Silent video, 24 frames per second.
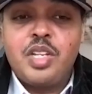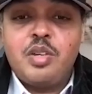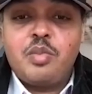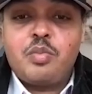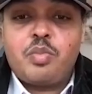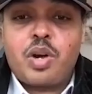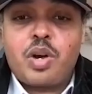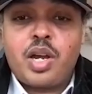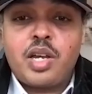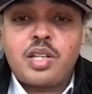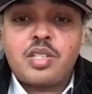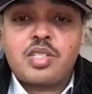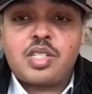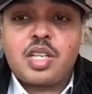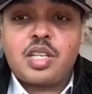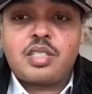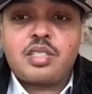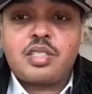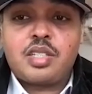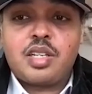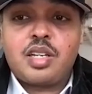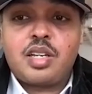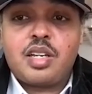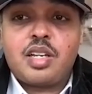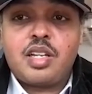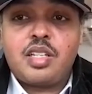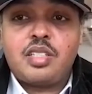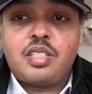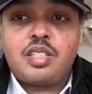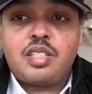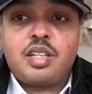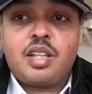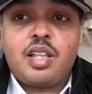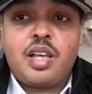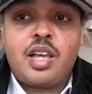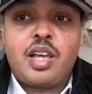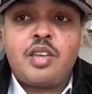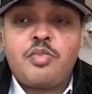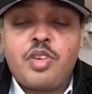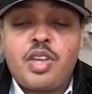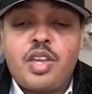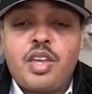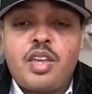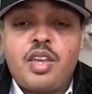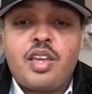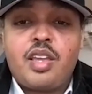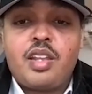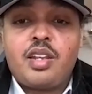project to life.
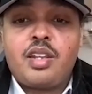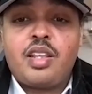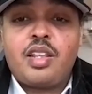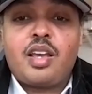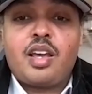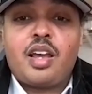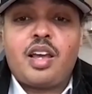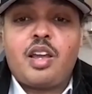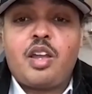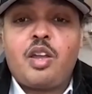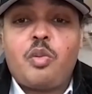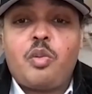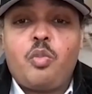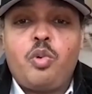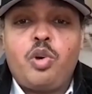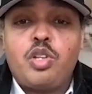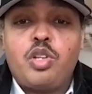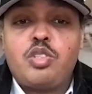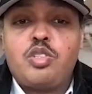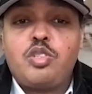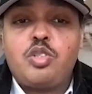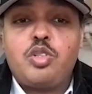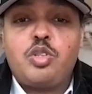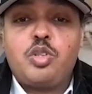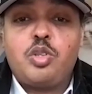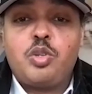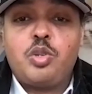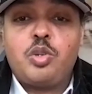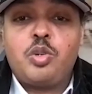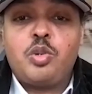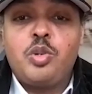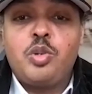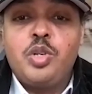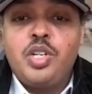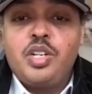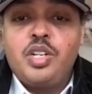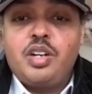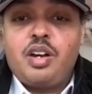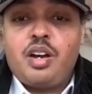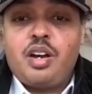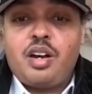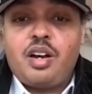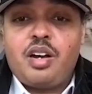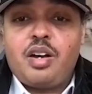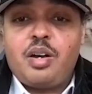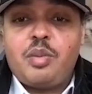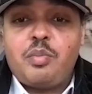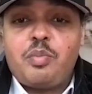And I want to
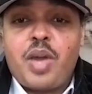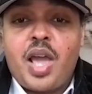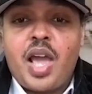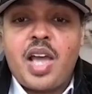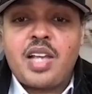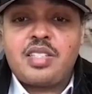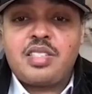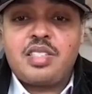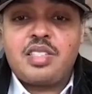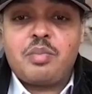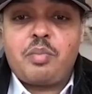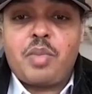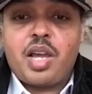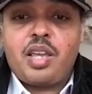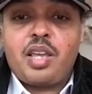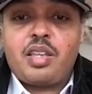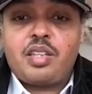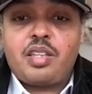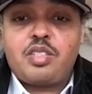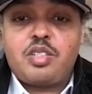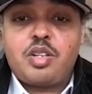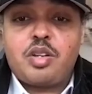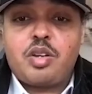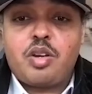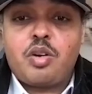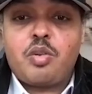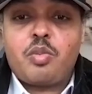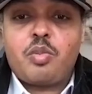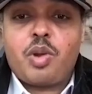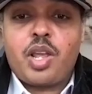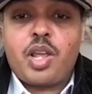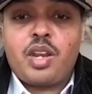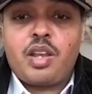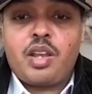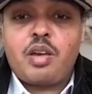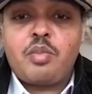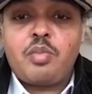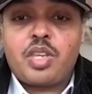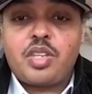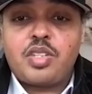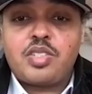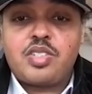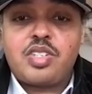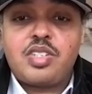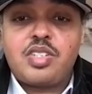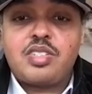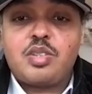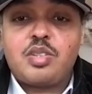pass the mic to her right now
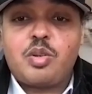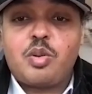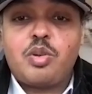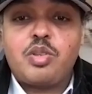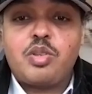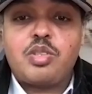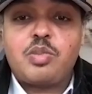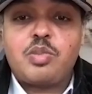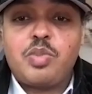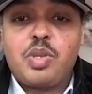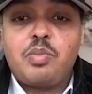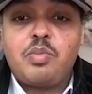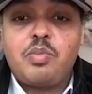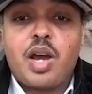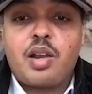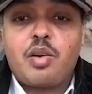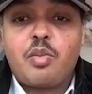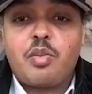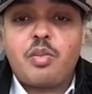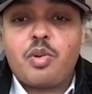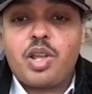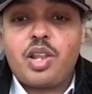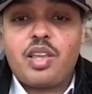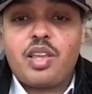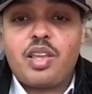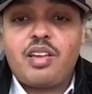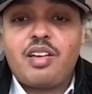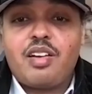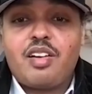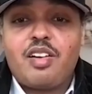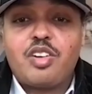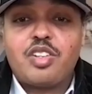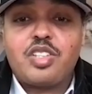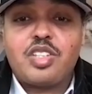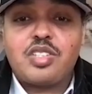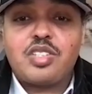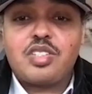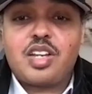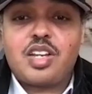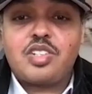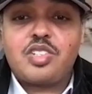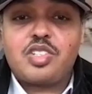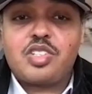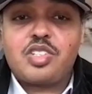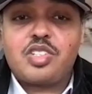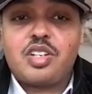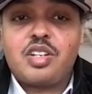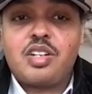because she's going to be moderating our
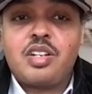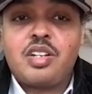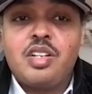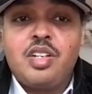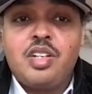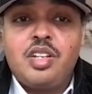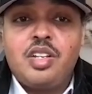discussion